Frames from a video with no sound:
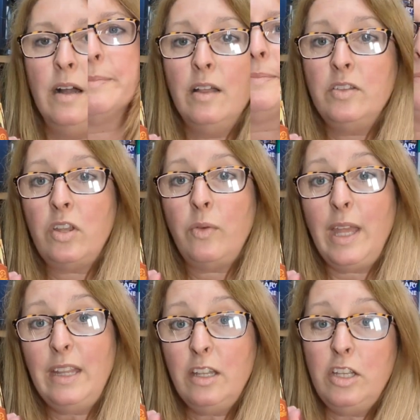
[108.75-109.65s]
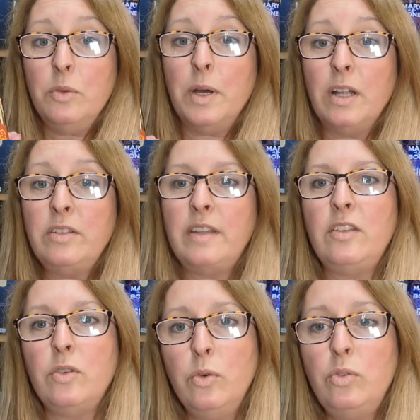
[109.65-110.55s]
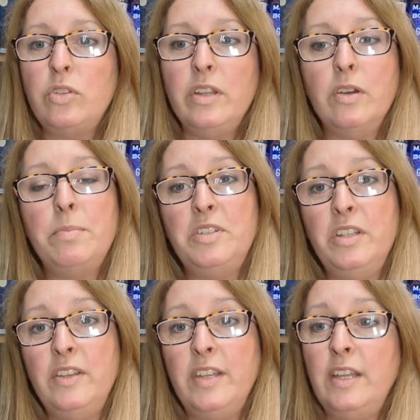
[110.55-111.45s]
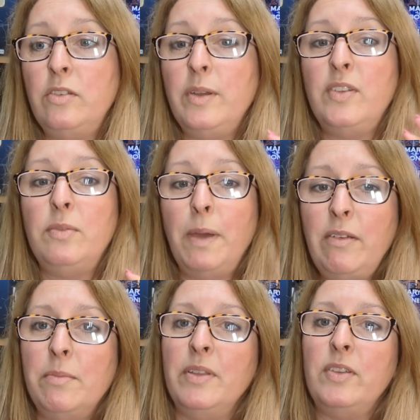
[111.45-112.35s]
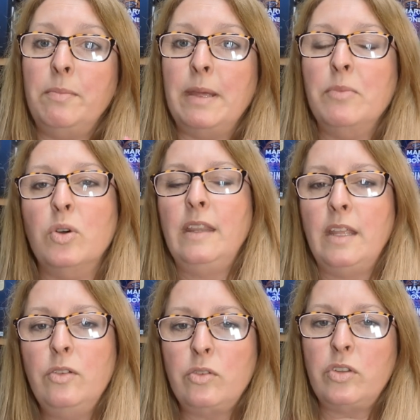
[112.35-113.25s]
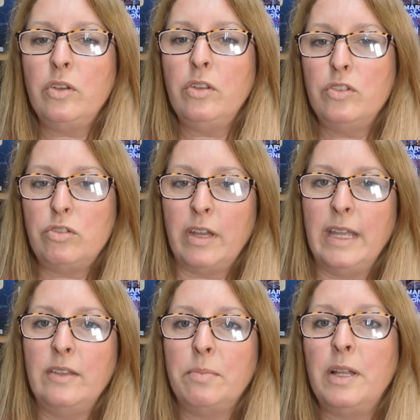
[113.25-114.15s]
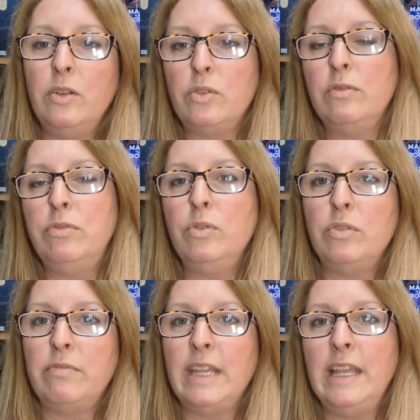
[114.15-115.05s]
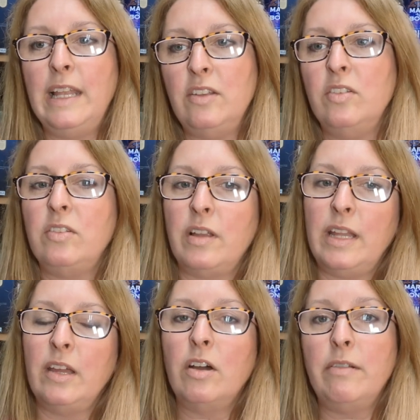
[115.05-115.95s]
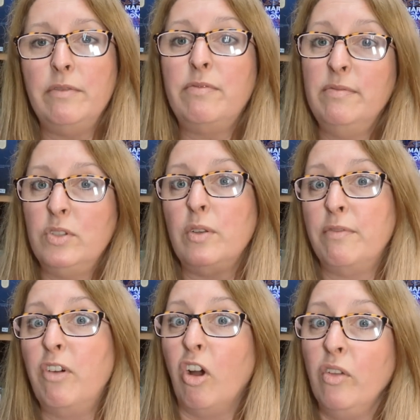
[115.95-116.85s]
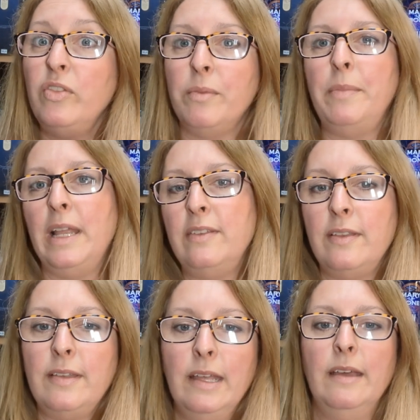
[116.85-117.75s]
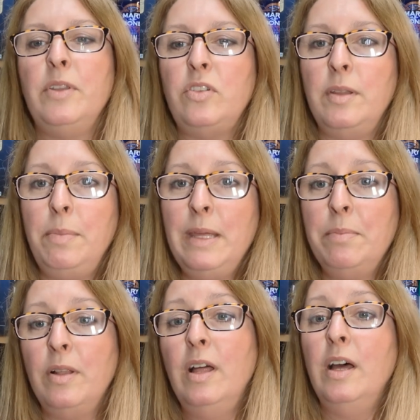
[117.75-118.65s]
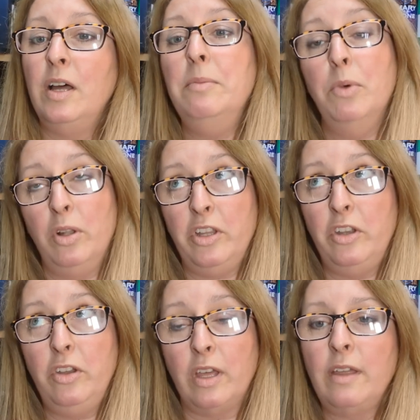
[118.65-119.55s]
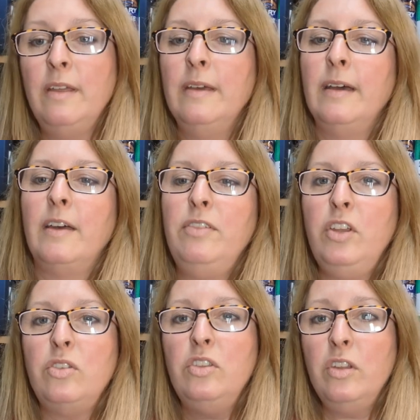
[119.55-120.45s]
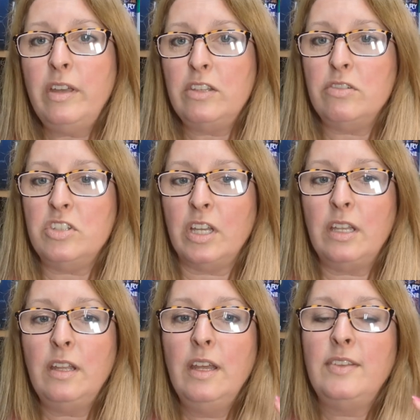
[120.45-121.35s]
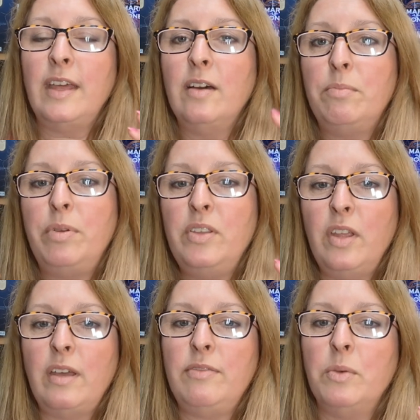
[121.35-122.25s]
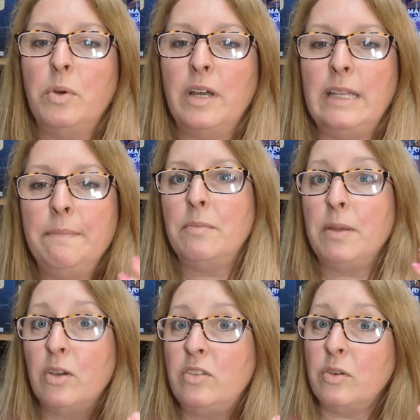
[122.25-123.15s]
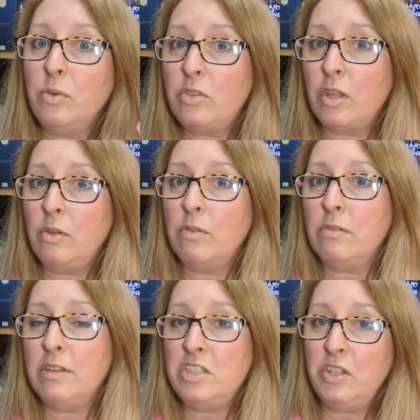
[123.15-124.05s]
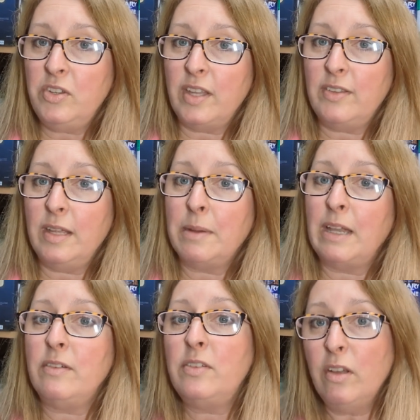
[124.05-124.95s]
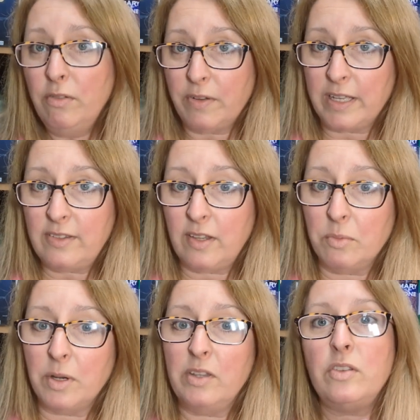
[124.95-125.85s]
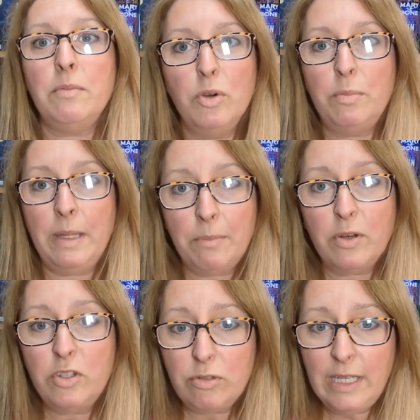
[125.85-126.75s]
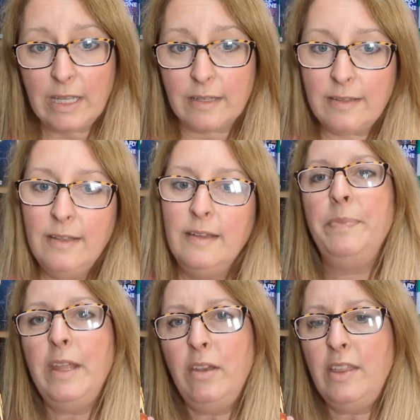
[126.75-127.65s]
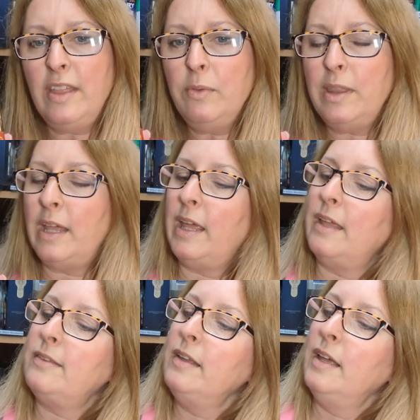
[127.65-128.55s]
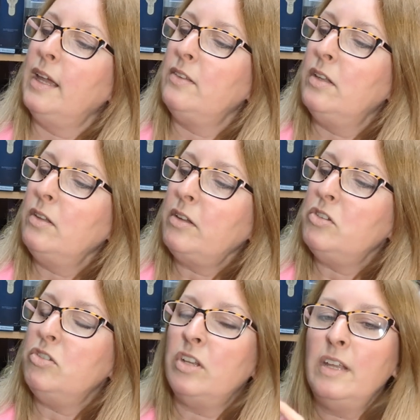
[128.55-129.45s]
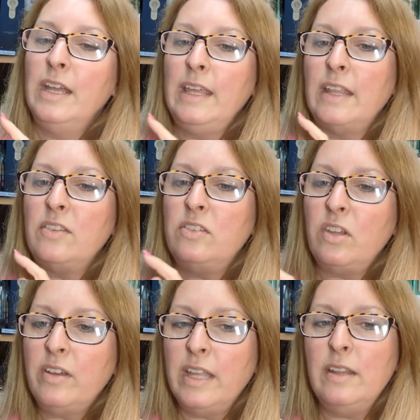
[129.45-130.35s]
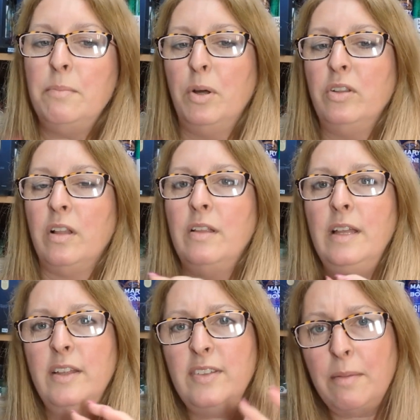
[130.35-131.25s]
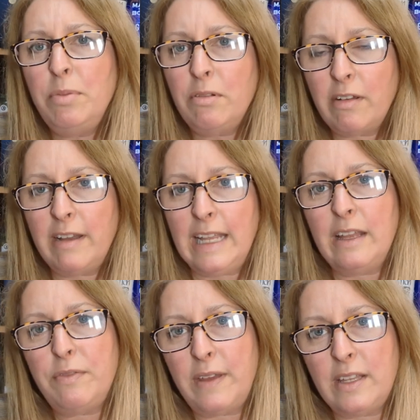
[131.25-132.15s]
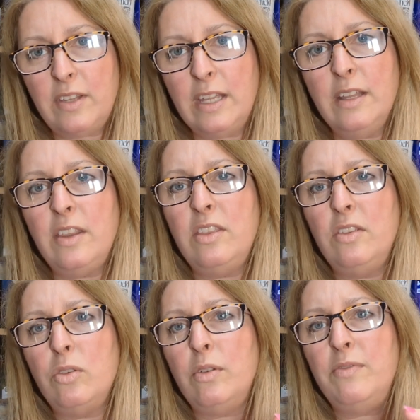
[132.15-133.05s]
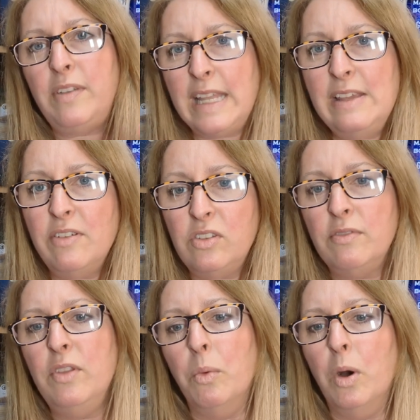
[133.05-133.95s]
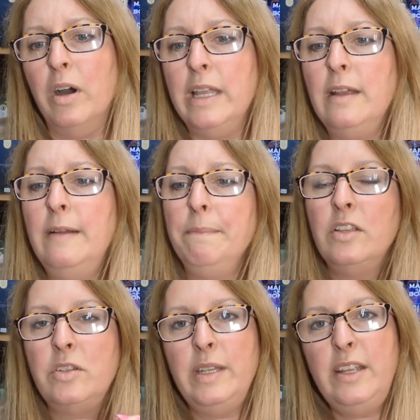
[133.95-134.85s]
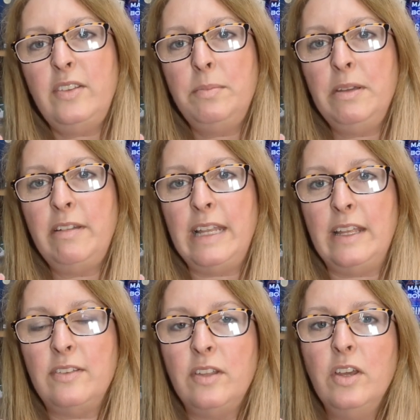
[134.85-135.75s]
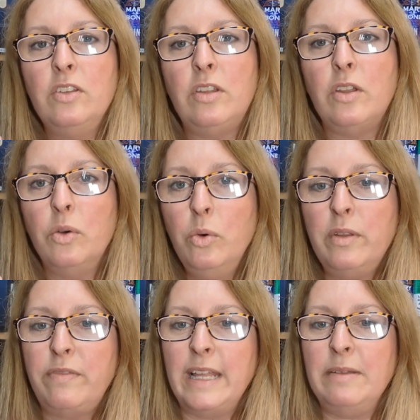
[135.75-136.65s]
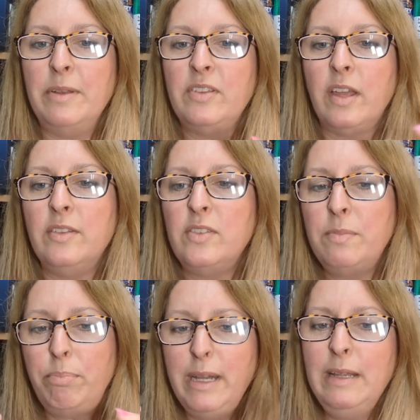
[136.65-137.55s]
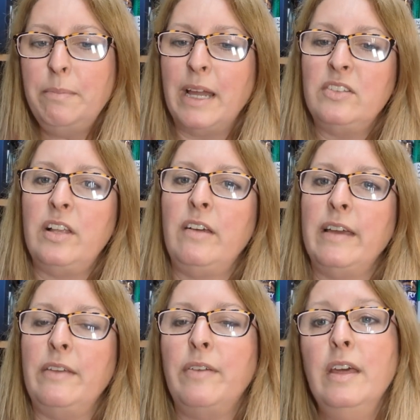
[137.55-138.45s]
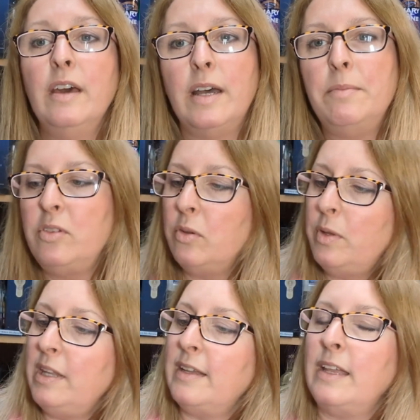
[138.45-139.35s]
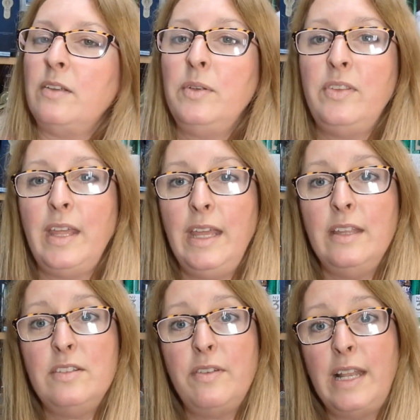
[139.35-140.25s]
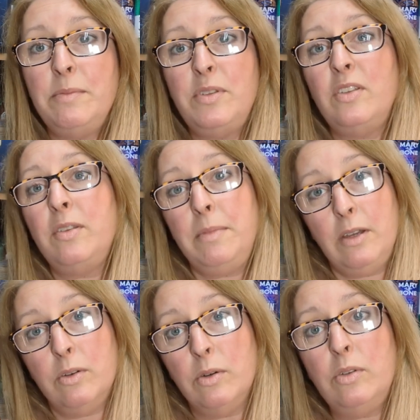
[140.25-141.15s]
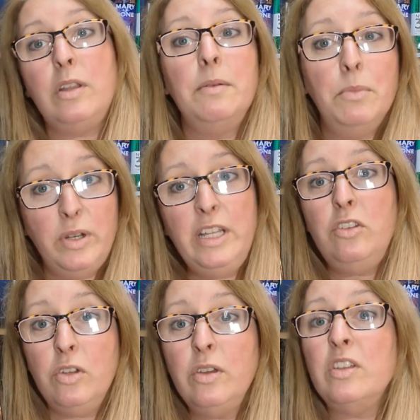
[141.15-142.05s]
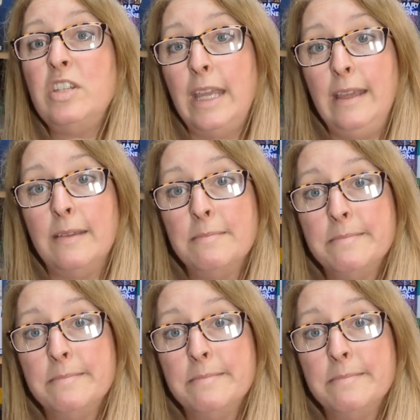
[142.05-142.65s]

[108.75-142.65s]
So in the New World, there's also the opportunity to experiment a bit more. They're not so constrained by lots of rules and regulations like they are in sort of France places. So the people at Mollydooker have used nitrogen to help preserve the wine because it also reduces the amount of sulfites in the wine so more people can drink it. The only thing with it is the nitrogen gets stuck in the bottle, temporarily affecting the sort of flavours of the wine. So it needs to be released so that all the flavours can spring back to life. So what they did was they developed something called the Mollydooker Shake.